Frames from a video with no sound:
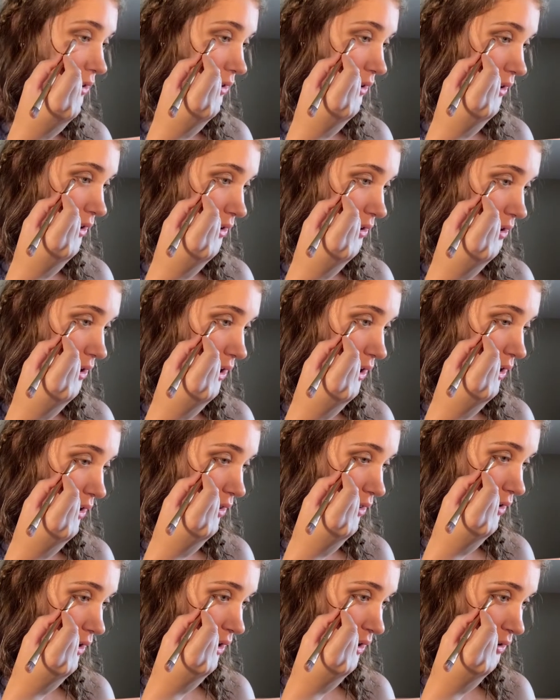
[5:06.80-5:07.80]
going to take
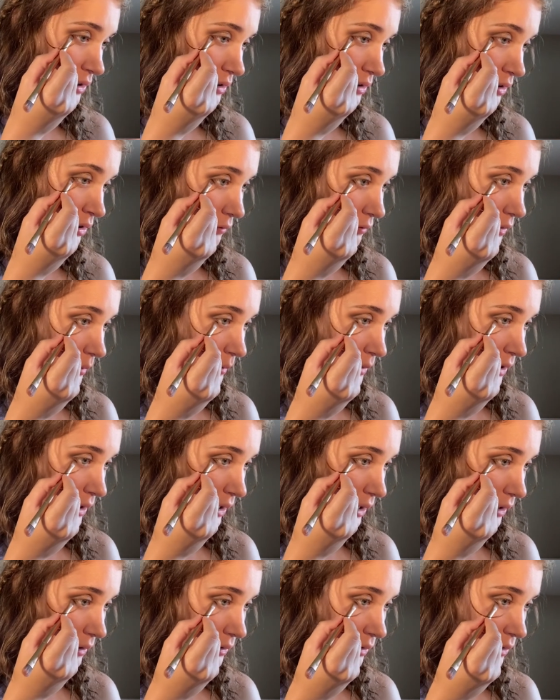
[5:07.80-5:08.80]
this from the
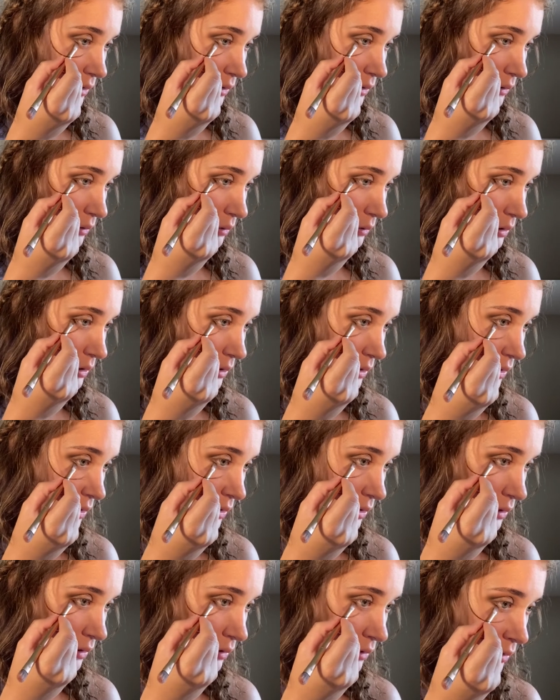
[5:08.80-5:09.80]
outer corner
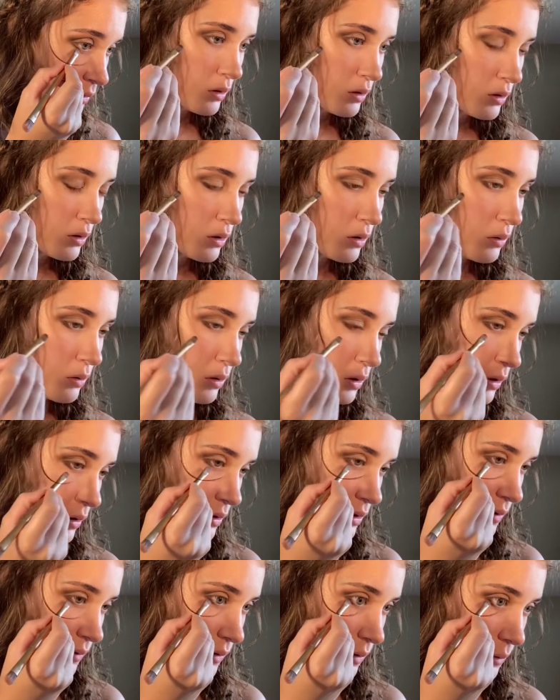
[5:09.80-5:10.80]
2/3
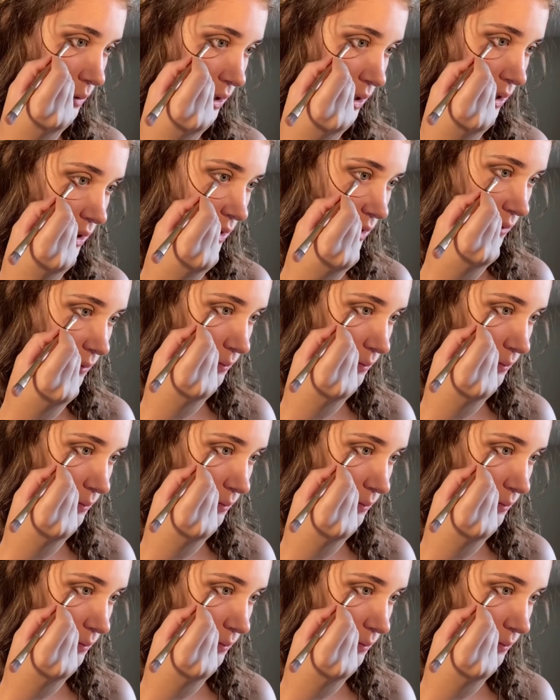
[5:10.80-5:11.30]
of the way in.